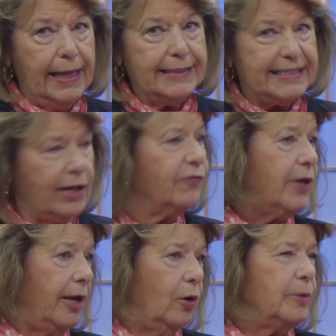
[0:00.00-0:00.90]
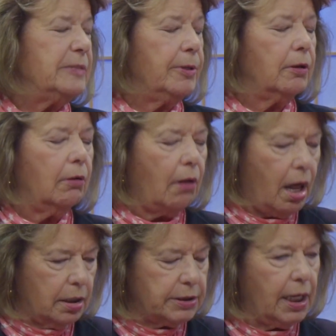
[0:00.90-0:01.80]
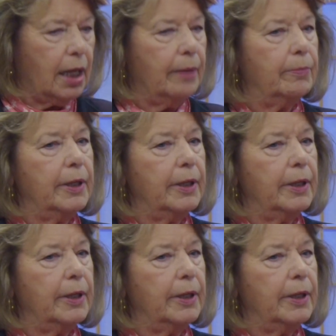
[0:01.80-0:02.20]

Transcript: Self-care, we spend a lot of time